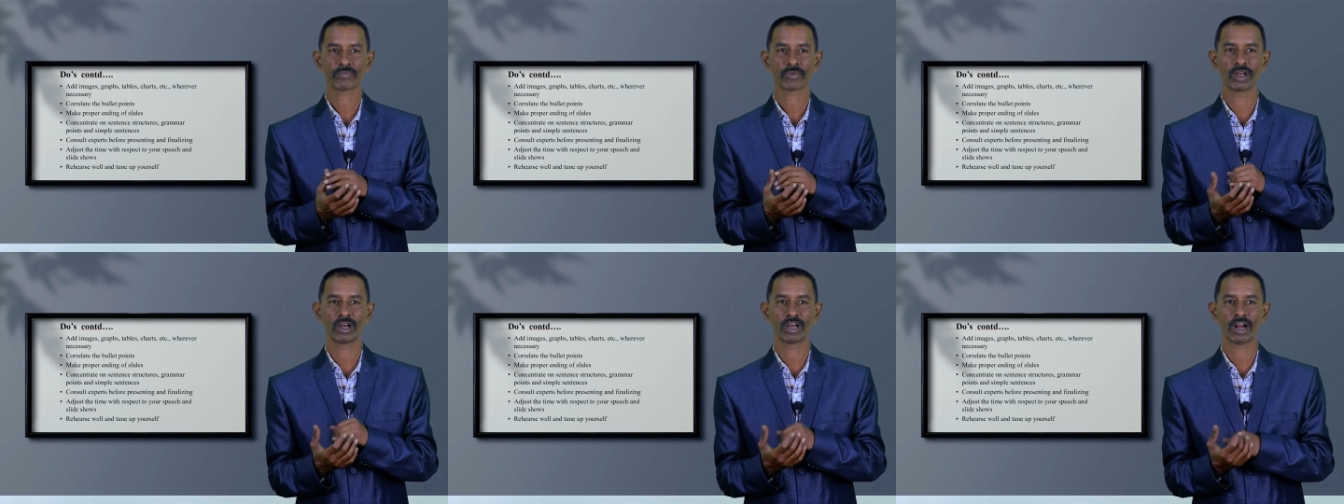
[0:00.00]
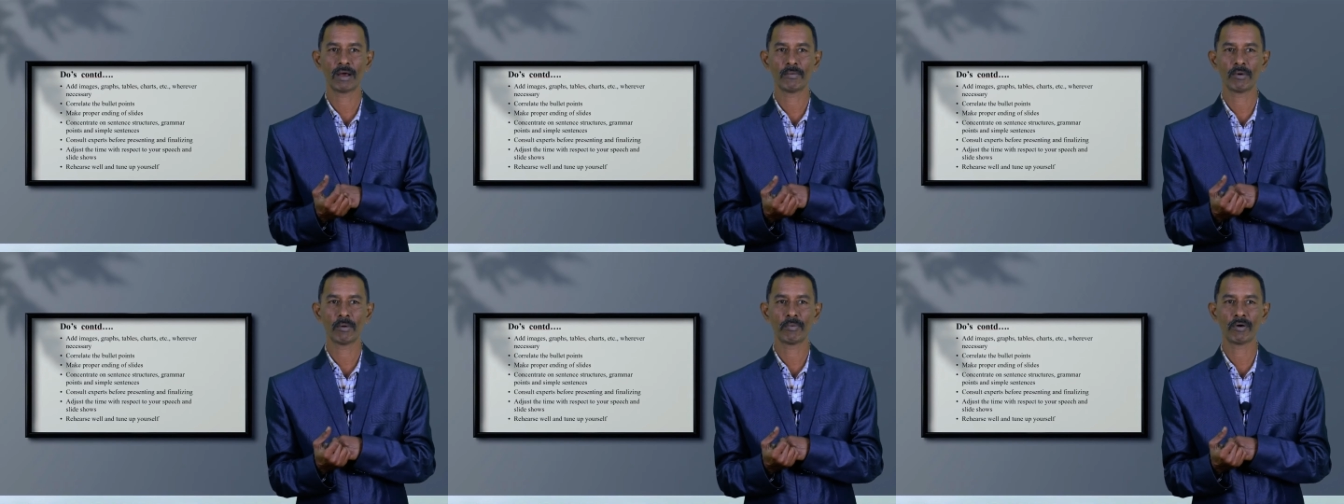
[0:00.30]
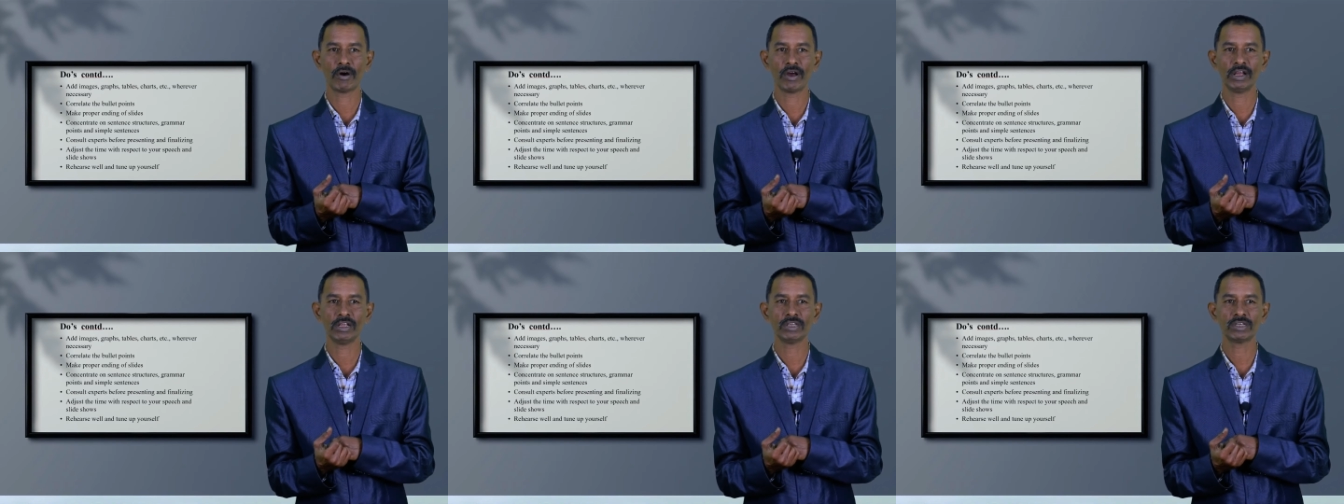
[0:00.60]
grammar
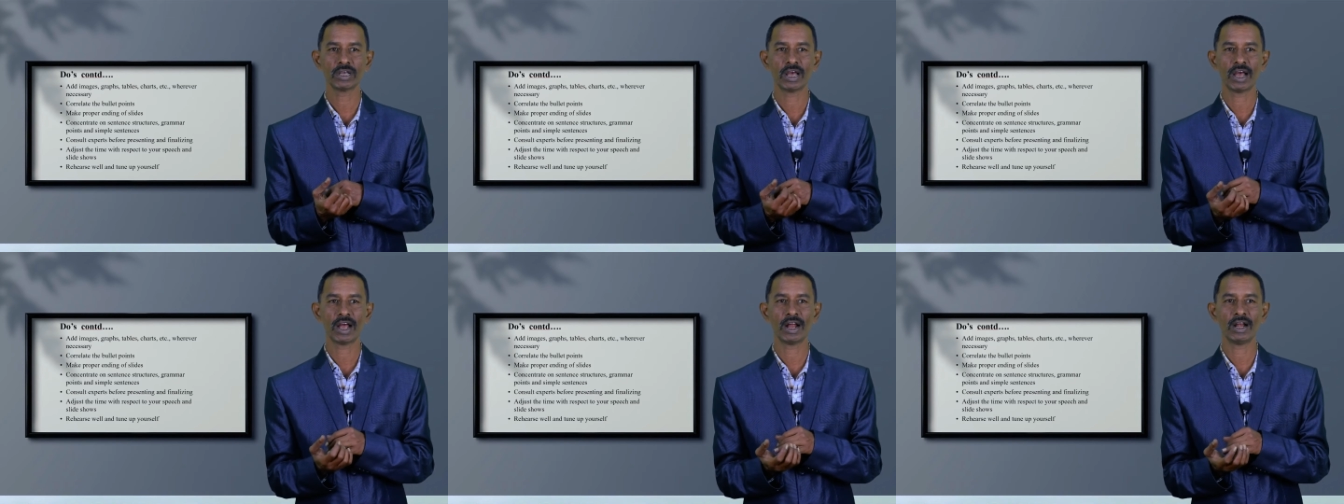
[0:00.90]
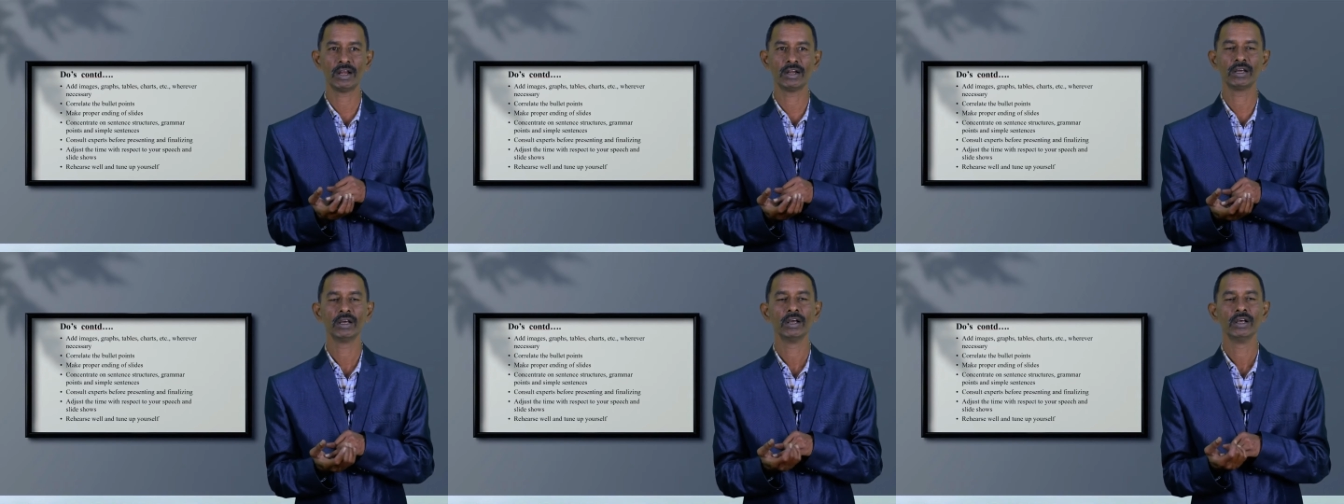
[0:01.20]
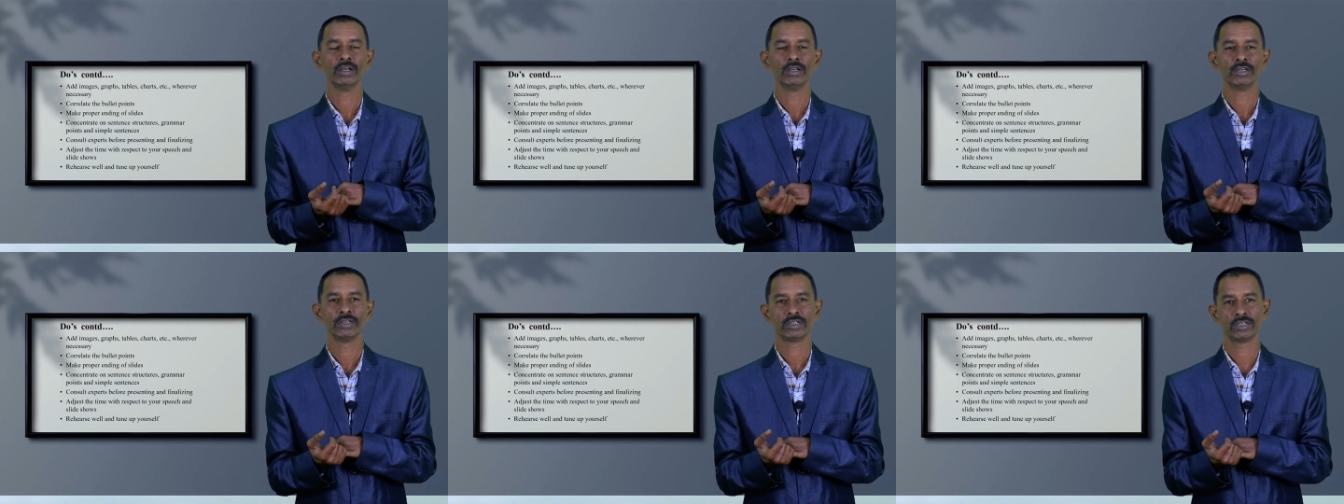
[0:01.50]
points and
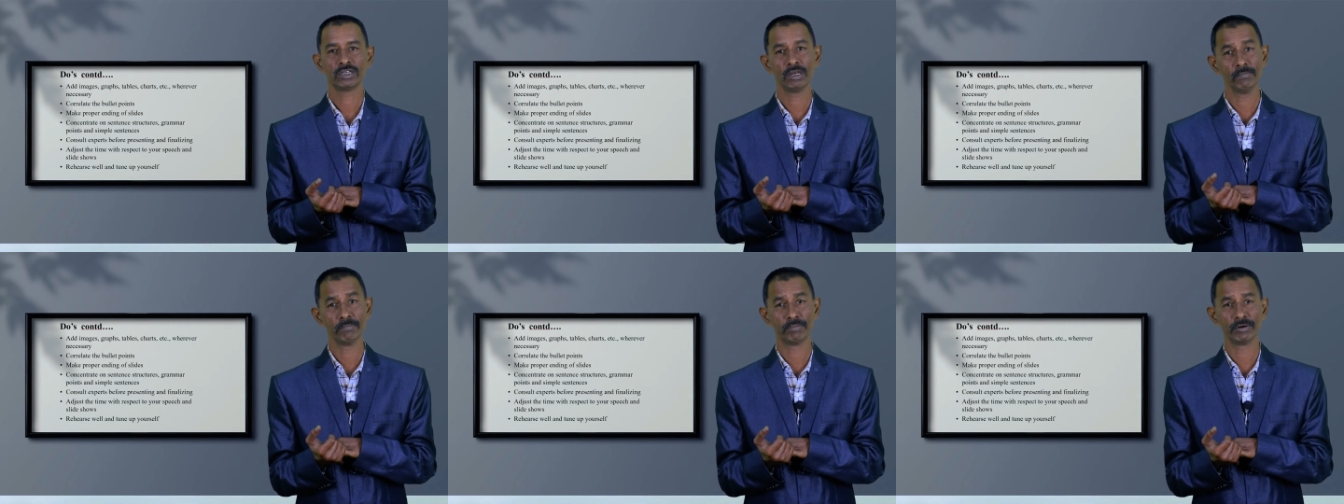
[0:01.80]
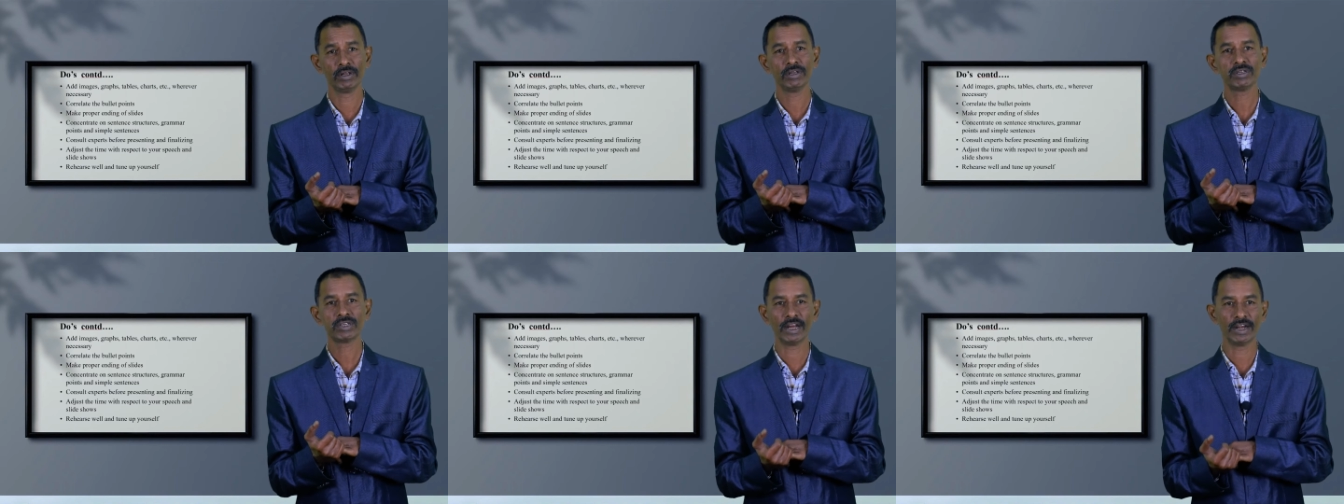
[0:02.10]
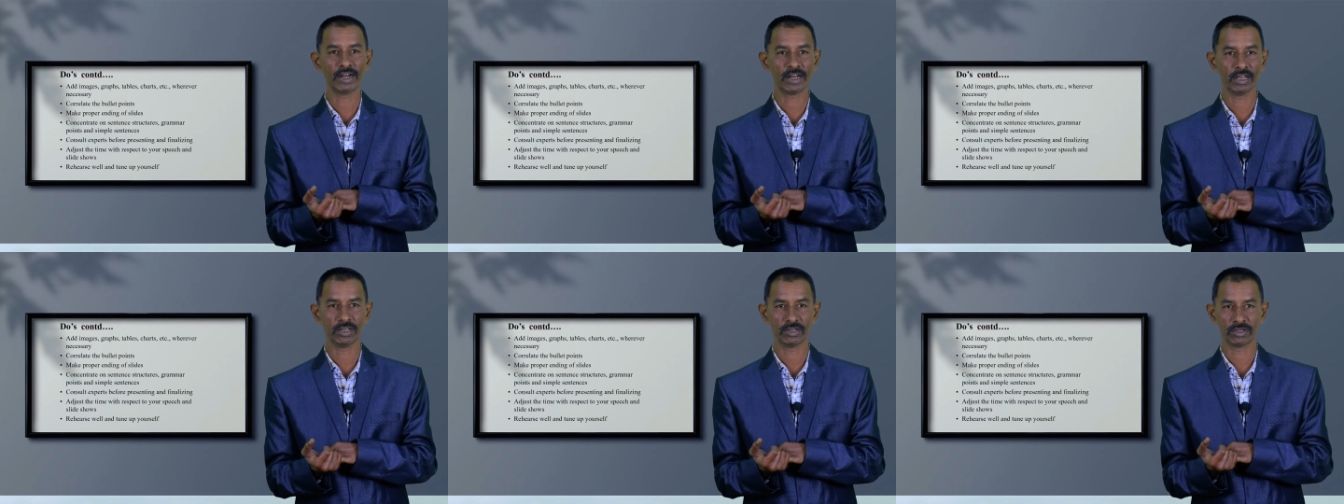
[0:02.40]
simple
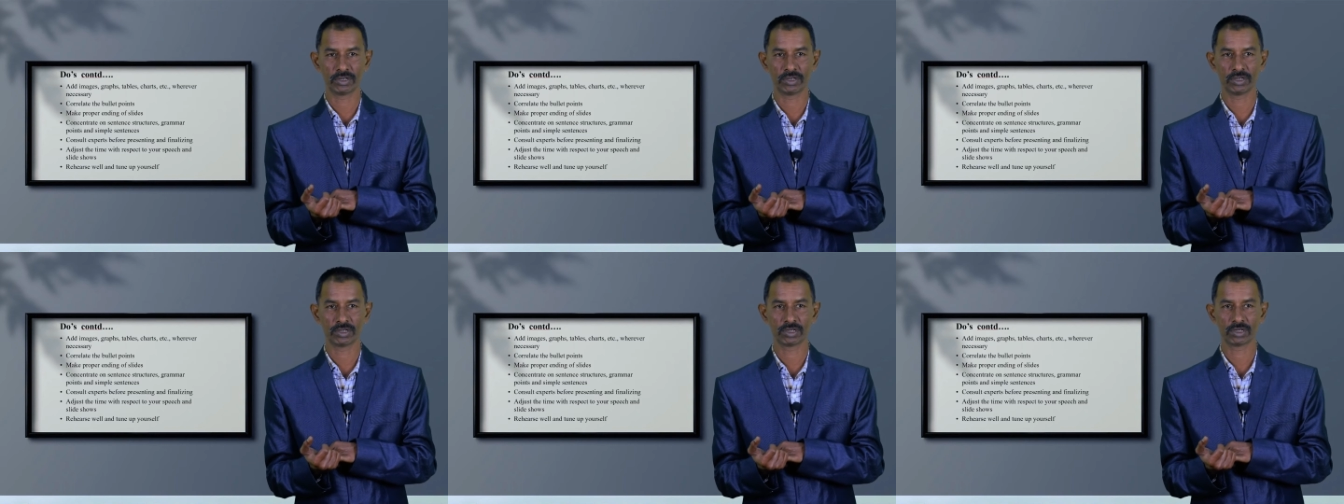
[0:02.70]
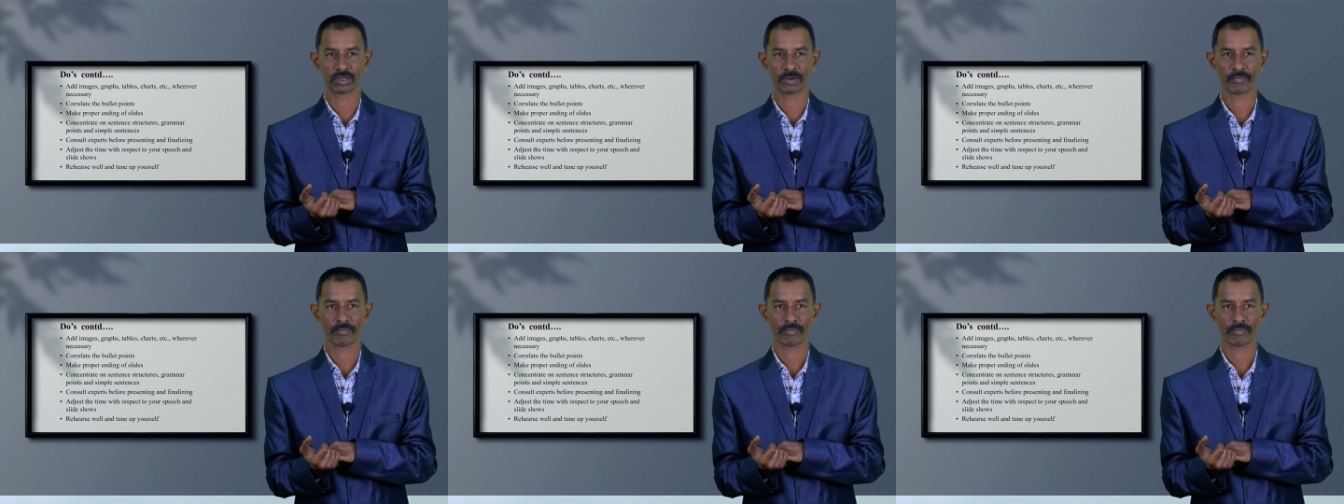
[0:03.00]
sentences.